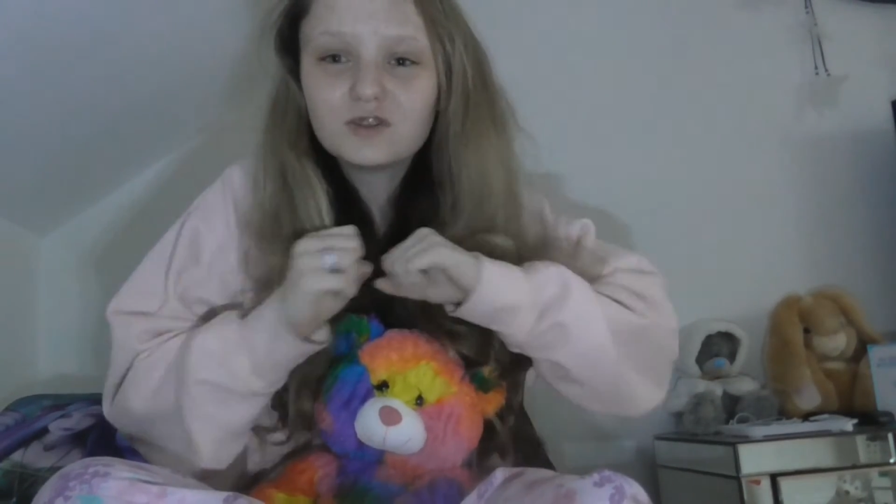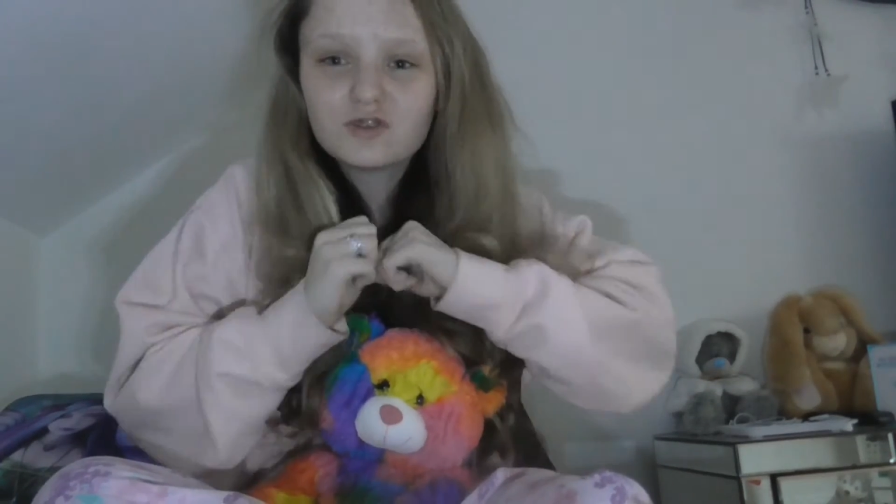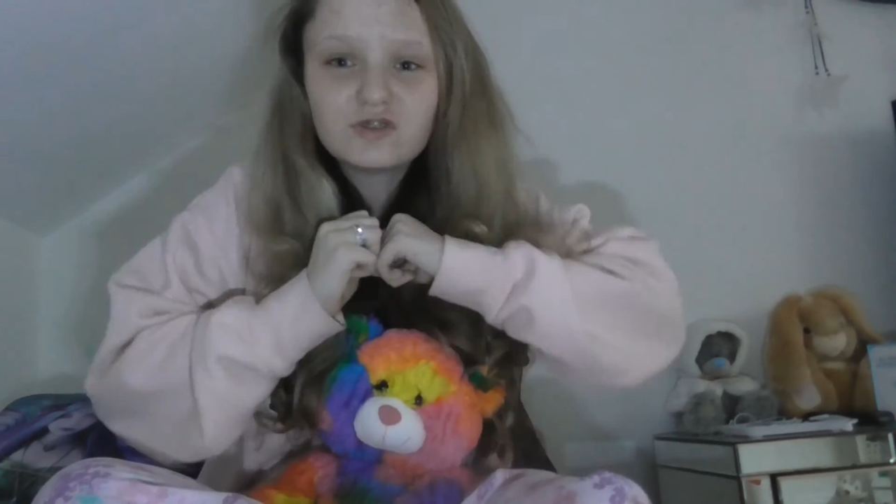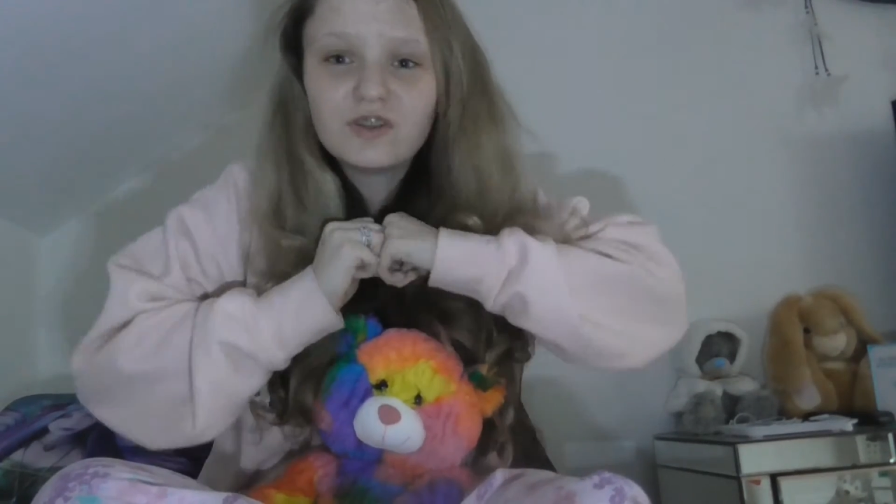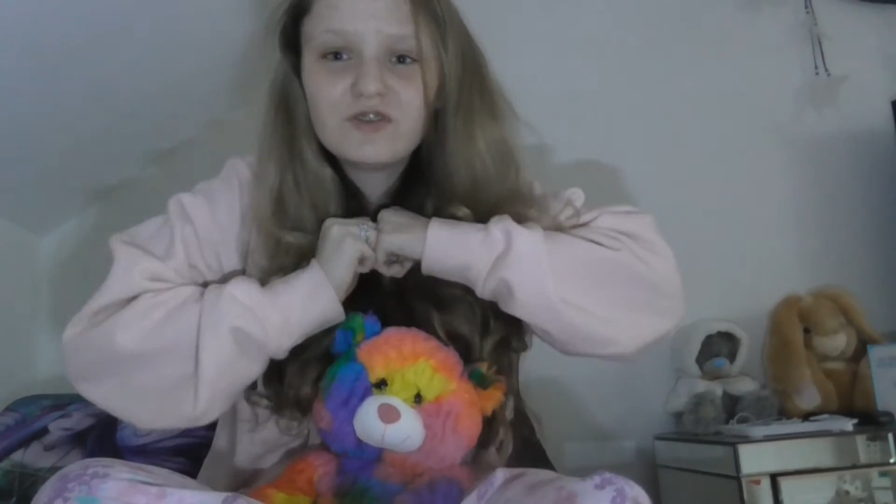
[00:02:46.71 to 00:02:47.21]

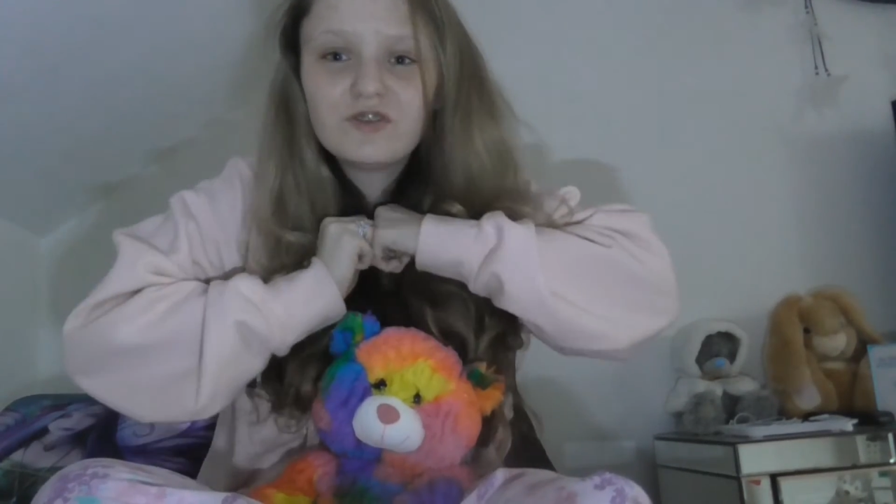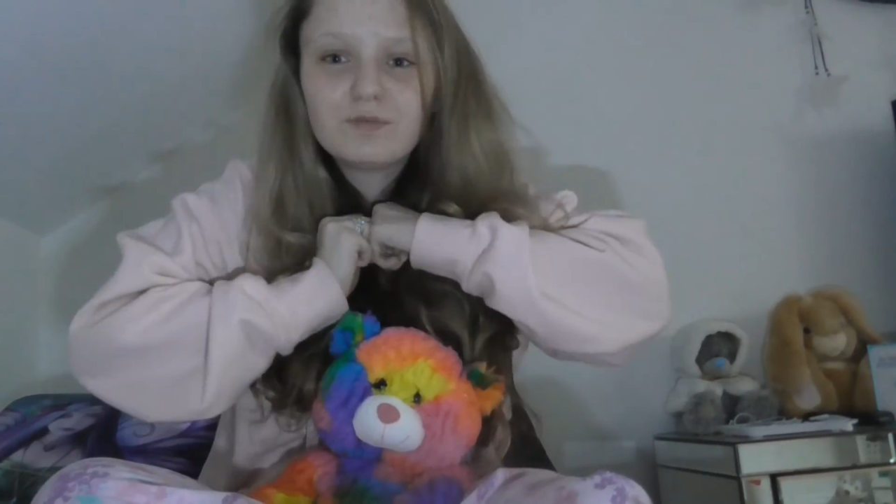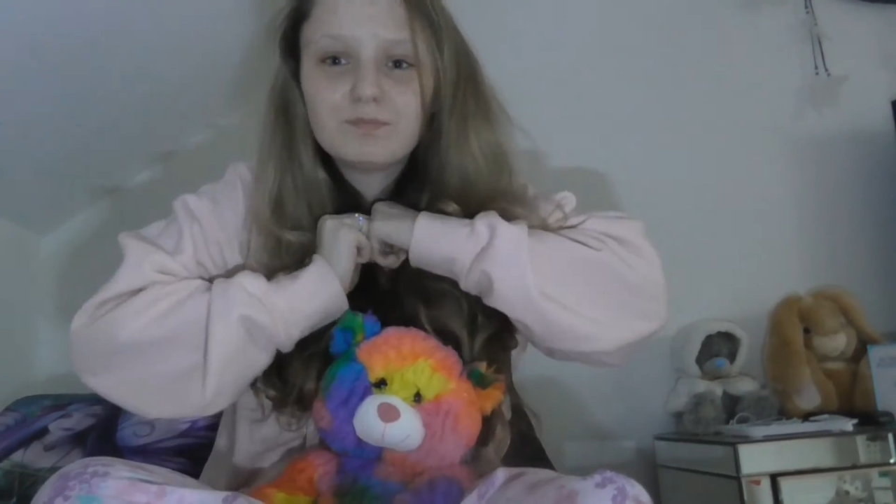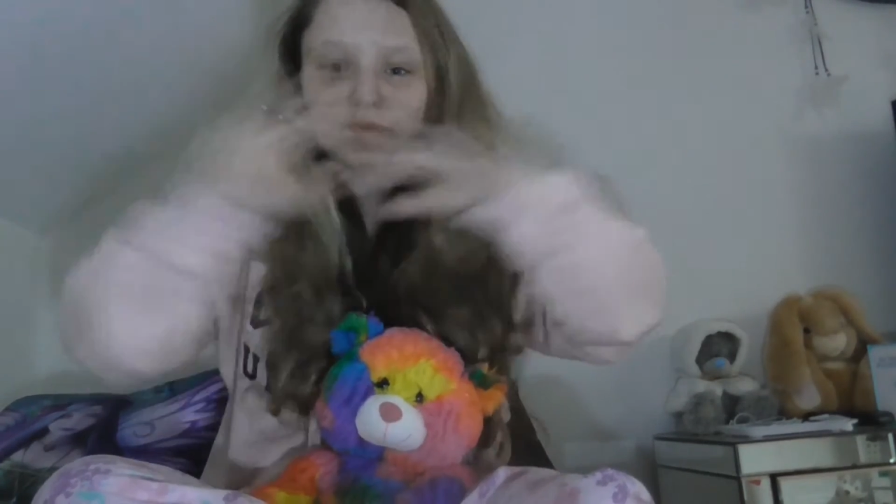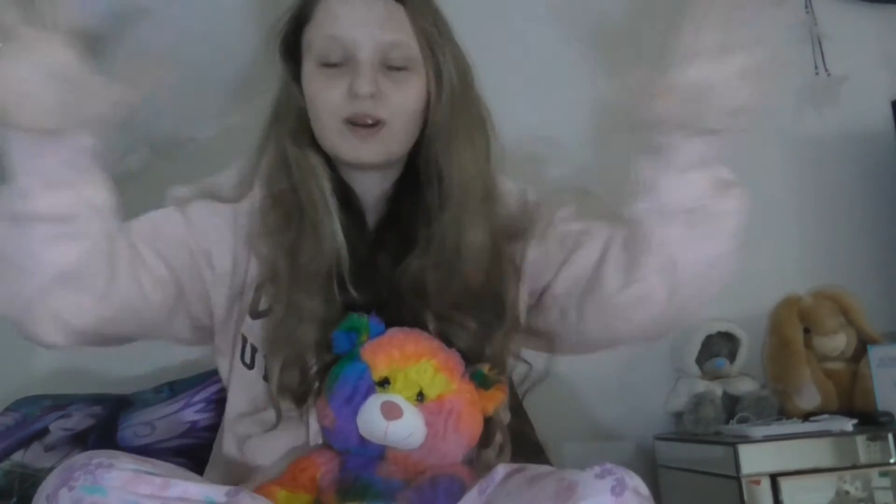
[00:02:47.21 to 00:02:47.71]
just this
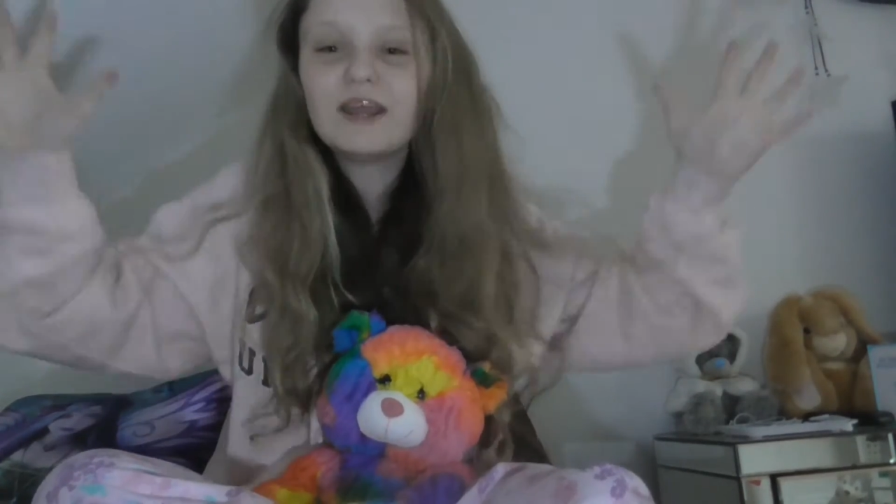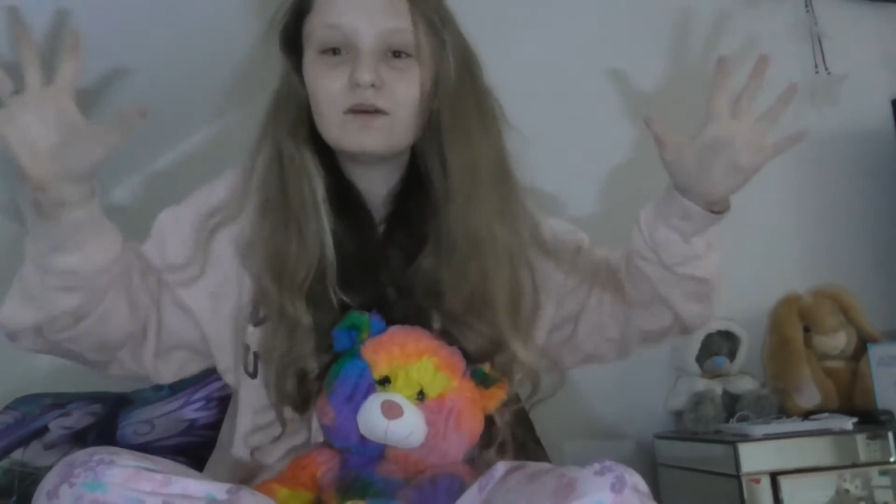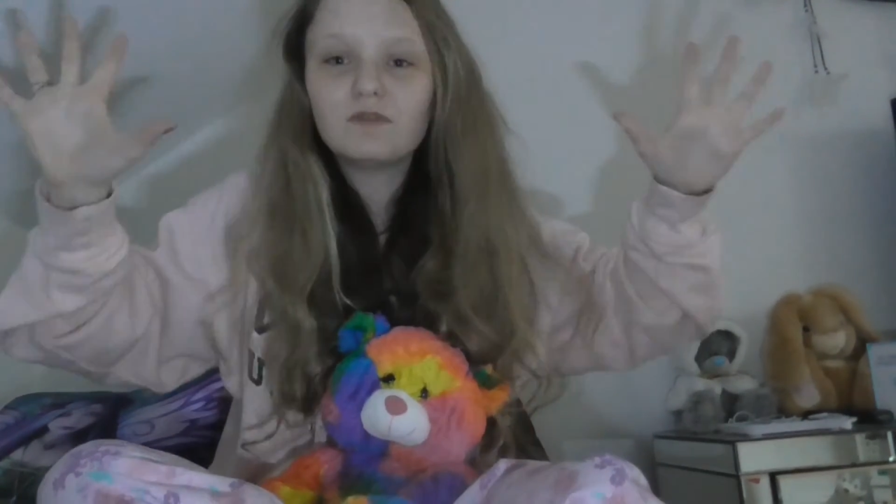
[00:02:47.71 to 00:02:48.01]
spray